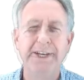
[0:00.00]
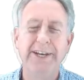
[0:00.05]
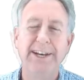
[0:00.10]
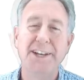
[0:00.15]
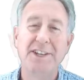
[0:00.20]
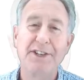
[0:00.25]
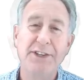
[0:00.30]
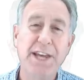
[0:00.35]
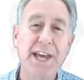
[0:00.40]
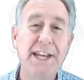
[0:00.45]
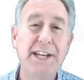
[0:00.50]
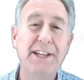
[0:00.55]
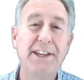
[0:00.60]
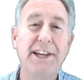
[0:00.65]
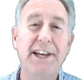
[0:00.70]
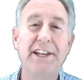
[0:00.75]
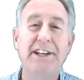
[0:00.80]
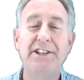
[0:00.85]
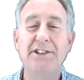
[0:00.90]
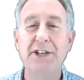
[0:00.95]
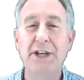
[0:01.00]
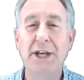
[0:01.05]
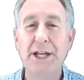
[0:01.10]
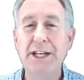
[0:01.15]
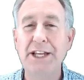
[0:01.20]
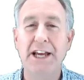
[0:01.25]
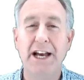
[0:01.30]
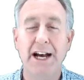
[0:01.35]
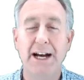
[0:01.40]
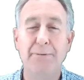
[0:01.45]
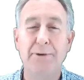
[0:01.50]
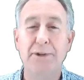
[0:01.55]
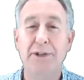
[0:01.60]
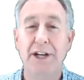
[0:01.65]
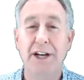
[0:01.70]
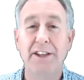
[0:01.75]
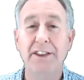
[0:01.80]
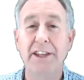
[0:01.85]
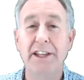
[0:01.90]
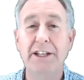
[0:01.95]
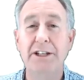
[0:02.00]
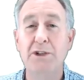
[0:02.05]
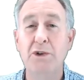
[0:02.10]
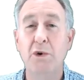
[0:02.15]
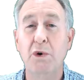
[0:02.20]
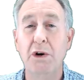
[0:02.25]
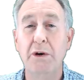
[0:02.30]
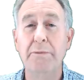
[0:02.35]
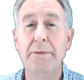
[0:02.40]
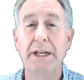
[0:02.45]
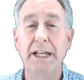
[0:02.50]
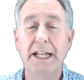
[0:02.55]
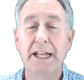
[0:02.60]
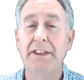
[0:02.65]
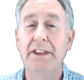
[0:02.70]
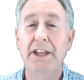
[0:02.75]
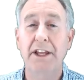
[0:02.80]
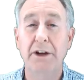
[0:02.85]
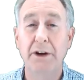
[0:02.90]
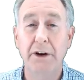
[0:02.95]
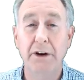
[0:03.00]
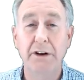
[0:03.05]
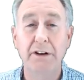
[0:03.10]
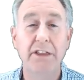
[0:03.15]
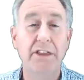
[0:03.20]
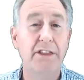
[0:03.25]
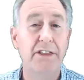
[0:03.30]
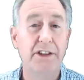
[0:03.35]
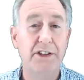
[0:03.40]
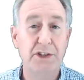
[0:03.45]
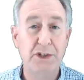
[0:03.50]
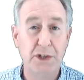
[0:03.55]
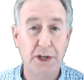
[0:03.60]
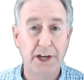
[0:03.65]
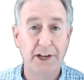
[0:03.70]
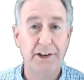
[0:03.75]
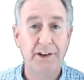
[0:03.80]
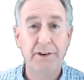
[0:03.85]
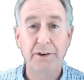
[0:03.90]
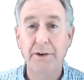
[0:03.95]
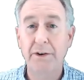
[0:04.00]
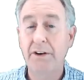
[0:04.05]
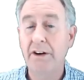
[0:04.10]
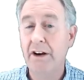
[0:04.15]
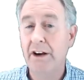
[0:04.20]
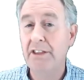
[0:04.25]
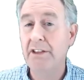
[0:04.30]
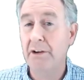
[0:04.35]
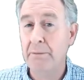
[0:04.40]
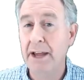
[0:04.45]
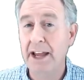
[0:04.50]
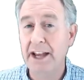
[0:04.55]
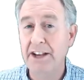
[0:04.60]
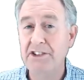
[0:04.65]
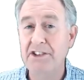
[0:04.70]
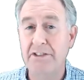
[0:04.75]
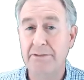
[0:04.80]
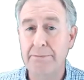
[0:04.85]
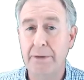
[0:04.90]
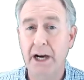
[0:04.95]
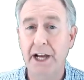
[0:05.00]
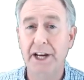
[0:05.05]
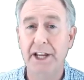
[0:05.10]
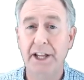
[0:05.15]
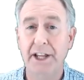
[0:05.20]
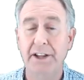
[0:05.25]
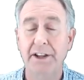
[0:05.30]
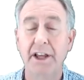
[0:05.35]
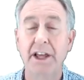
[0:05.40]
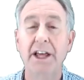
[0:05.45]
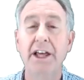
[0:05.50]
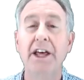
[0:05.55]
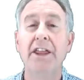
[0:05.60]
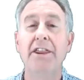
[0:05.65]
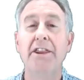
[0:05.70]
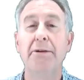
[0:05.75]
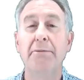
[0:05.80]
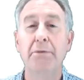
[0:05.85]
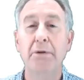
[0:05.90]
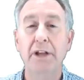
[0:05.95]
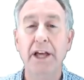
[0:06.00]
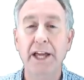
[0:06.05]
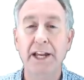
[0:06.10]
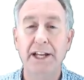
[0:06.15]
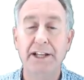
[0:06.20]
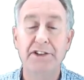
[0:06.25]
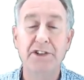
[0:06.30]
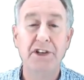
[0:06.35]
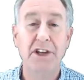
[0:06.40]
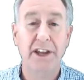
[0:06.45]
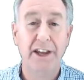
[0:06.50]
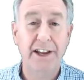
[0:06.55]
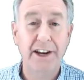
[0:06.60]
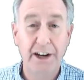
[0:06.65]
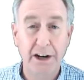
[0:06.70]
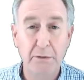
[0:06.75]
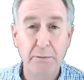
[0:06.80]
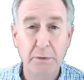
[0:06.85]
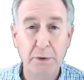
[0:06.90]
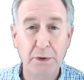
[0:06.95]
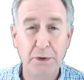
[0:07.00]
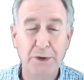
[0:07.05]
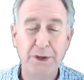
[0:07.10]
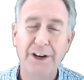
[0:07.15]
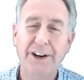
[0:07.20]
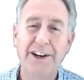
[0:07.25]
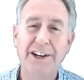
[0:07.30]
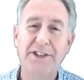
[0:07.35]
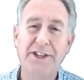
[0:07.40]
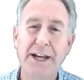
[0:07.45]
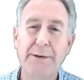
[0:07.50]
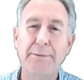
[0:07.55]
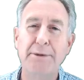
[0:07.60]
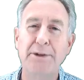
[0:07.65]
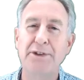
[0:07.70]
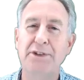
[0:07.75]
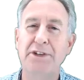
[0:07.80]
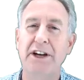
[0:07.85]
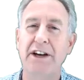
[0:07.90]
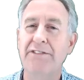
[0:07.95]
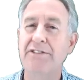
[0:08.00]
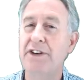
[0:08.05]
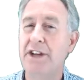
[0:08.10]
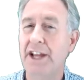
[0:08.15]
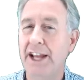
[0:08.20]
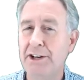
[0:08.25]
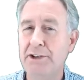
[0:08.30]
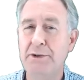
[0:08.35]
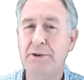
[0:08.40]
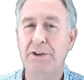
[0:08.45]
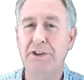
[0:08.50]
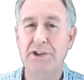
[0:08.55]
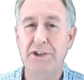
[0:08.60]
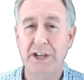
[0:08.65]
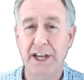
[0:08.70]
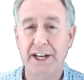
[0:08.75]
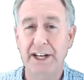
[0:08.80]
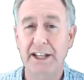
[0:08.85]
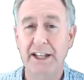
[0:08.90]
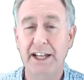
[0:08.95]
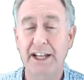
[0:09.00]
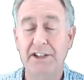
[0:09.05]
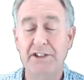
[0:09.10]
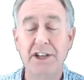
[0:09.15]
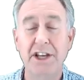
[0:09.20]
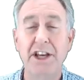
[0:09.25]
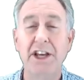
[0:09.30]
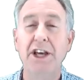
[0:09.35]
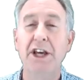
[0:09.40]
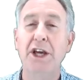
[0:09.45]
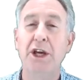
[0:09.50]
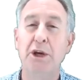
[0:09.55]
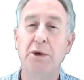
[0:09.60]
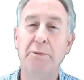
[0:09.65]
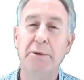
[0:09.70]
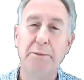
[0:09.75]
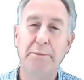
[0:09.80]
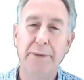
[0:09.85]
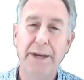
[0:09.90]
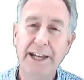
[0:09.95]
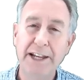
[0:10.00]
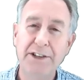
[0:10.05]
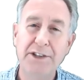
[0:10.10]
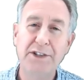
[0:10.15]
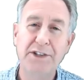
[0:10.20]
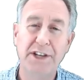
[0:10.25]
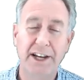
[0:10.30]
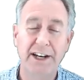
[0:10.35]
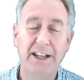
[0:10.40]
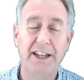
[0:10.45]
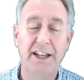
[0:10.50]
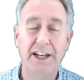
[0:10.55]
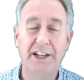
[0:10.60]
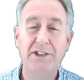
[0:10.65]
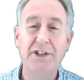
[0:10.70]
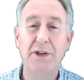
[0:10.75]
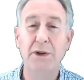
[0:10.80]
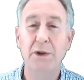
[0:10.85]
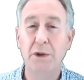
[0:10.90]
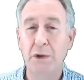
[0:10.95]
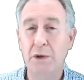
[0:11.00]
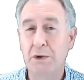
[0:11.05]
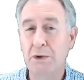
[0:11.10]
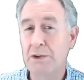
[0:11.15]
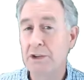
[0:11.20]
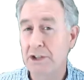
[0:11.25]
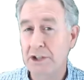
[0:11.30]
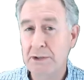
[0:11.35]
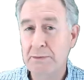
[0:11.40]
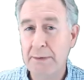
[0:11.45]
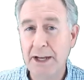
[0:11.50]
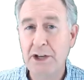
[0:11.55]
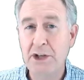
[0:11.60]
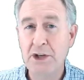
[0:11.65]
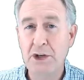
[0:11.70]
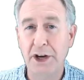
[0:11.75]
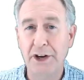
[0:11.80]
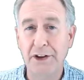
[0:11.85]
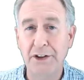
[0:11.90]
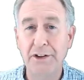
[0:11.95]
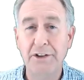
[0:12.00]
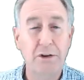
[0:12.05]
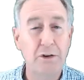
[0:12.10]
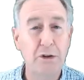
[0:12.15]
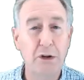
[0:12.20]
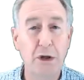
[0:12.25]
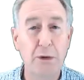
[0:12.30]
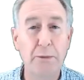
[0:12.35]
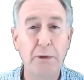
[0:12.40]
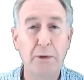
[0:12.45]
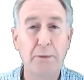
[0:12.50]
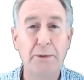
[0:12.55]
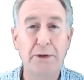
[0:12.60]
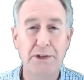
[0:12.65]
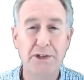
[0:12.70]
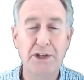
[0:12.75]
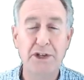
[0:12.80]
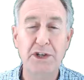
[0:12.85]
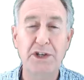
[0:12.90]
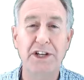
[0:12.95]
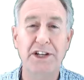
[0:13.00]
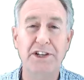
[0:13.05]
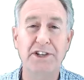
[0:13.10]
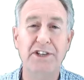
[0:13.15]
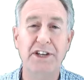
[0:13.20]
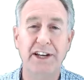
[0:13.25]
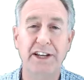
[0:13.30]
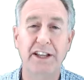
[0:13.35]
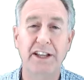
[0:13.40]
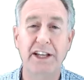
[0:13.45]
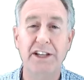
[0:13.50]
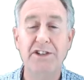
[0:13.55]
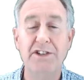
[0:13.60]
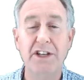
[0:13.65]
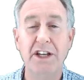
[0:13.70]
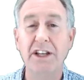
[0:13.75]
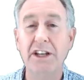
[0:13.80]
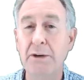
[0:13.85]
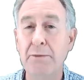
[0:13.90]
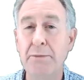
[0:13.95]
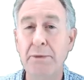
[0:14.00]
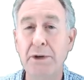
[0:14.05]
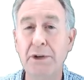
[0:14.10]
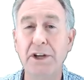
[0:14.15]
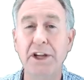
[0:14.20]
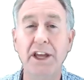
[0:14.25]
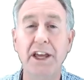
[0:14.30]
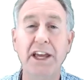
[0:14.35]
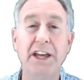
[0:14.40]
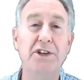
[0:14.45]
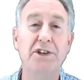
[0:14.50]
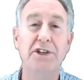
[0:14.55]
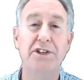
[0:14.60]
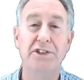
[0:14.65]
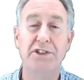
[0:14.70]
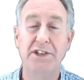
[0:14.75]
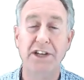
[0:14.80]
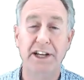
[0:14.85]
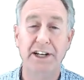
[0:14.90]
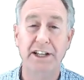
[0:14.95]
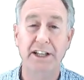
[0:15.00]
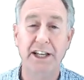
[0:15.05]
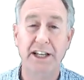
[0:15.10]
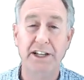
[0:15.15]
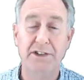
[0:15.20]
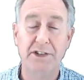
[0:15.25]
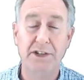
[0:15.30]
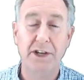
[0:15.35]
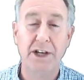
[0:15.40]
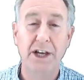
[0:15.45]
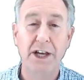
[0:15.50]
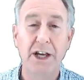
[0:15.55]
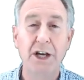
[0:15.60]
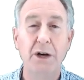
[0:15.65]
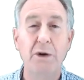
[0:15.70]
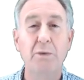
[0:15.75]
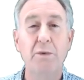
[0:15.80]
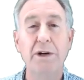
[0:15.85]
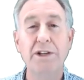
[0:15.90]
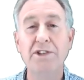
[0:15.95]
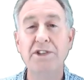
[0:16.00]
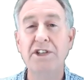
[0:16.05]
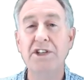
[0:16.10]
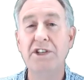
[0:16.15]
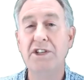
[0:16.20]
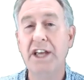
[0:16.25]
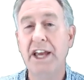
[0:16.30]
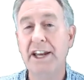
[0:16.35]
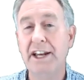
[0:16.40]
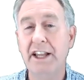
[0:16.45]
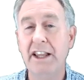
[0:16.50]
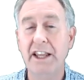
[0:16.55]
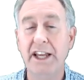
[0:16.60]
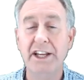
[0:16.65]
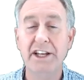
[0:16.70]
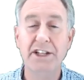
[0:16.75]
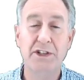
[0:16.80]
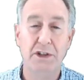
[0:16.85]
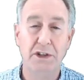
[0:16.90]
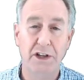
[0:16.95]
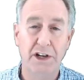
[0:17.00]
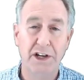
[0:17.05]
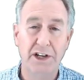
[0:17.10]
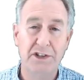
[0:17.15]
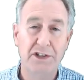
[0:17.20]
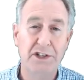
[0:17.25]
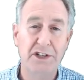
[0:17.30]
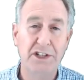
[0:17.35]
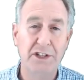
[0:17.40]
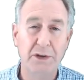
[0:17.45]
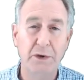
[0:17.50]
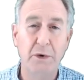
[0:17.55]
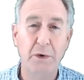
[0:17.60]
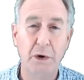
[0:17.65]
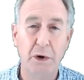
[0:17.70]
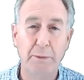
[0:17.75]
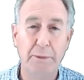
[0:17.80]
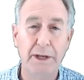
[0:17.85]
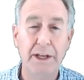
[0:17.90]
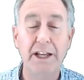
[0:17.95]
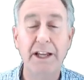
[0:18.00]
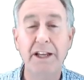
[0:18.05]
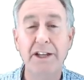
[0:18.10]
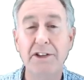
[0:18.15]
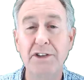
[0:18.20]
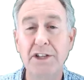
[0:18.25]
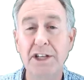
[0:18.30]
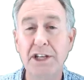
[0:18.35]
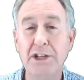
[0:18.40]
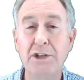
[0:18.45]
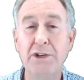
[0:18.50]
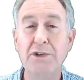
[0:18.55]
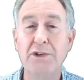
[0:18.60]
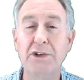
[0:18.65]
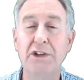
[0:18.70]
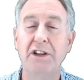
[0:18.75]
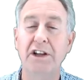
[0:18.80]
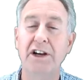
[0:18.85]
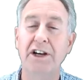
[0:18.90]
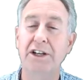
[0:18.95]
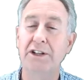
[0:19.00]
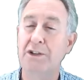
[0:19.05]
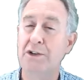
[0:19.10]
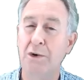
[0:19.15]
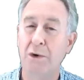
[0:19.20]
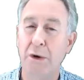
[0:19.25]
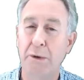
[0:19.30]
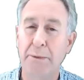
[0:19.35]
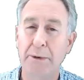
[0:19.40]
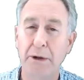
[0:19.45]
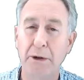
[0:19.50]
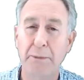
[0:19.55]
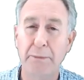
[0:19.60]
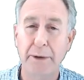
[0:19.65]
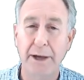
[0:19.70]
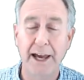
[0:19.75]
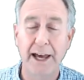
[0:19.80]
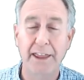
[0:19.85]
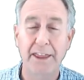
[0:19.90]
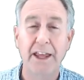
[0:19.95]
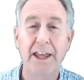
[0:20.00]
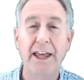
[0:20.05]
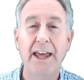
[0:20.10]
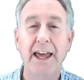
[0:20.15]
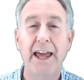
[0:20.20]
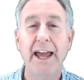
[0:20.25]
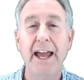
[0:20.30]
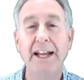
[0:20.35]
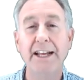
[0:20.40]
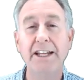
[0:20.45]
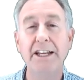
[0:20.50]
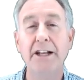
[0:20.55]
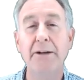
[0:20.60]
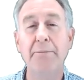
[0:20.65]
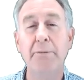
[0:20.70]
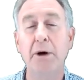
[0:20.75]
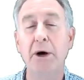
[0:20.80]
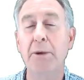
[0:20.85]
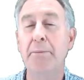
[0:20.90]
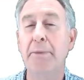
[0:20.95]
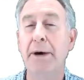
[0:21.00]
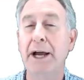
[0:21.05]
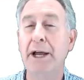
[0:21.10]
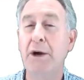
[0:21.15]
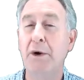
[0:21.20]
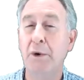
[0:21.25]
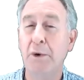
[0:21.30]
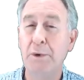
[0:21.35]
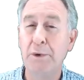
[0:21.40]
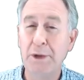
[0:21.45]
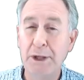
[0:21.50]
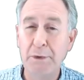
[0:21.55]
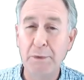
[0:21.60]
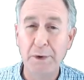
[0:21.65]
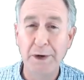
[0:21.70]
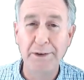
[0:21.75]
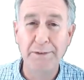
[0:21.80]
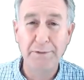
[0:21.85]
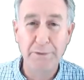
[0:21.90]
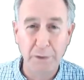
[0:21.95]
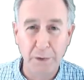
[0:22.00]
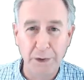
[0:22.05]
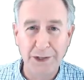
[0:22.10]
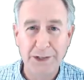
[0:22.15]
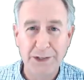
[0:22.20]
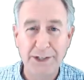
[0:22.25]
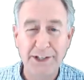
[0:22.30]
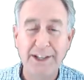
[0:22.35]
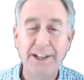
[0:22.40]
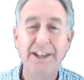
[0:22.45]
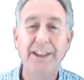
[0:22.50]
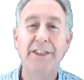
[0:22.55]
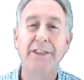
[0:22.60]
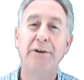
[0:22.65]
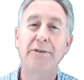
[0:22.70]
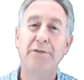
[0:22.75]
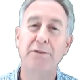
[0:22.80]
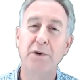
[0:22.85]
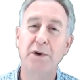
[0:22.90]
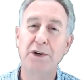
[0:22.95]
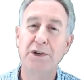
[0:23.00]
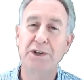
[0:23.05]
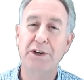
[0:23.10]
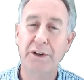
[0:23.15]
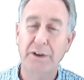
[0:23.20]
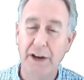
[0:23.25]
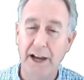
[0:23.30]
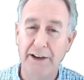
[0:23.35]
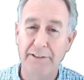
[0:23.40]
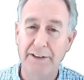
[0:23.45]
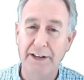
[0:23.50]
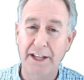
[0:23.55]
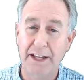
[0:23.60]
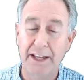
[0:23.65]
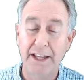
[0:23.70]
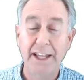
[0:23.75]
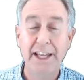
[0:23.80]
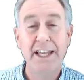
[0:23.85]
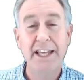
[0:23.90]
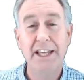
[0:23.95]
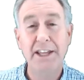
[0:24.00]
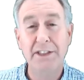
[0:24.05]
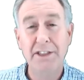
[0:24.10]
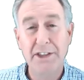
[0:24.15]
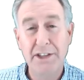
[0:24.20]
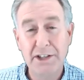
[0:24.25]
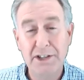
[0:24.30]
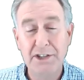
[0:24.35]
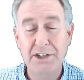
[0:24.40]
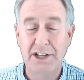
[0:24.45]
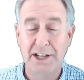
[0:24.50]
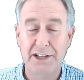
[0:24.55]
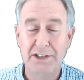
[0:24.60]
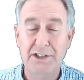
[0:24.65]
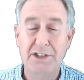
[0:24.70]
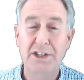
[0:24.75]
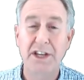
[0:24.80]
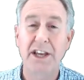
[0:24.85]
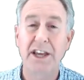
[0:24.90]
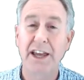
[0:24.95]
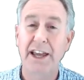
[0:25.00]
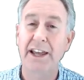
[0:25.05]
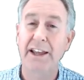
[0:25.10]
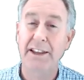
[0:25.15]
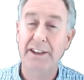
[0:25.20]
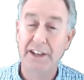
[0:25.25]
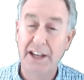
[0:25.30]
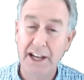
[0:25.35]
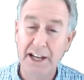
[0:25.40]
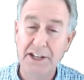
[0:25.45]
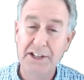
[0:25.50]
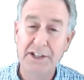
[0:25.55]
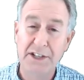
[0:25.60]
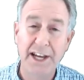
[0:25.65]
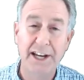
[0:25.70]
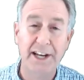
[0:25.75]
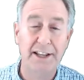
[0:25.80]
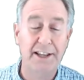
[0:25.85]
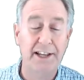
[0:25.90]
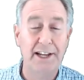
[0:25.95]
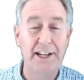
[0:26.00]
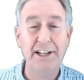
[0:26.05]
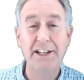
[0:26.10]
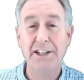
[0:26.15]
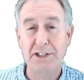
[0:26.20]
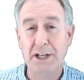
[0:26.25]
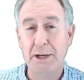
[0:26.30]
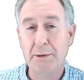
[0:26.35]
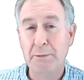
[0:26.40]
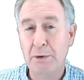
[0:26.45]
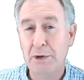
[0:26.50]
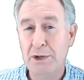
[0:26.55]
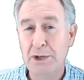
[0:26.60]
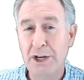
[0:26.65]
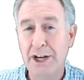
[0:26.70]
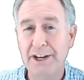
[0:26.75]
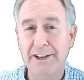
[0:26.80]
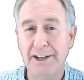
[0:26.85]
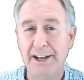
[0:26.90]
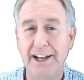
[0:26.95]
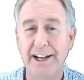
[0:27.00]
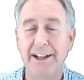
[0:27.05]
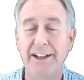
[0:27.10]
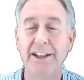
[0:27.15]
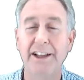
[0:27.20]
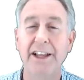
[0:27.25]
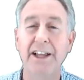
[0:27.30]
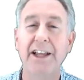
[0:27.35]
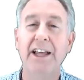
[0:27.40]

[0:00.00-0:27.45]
A satellite is any object that is orbiting the Earth, the Sun, or other massive body. The planets and our Moon are examples of natural satellites. Human-made satellites include the Space Shuttle, global positioning satellites, and communication satellites. Once a satellite is launched into orbit, it continues along its orbital path, acted upon by only one force, the force of gravity. In this sense, It, a satellite is a projectile.